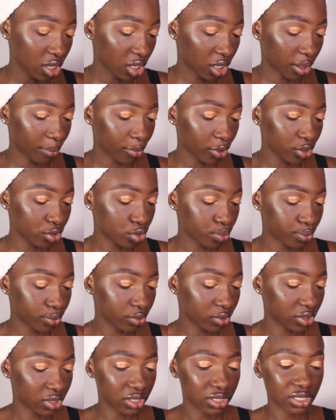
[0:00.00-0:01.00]
I'm going to put
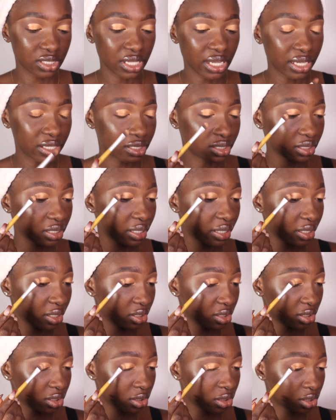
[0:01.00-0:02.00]
this at the
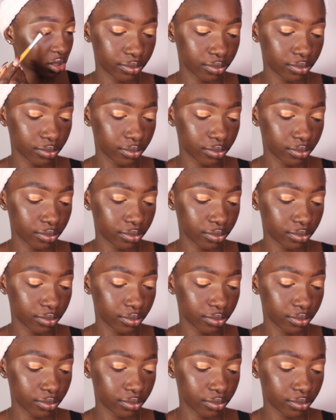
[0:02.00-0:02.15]
end.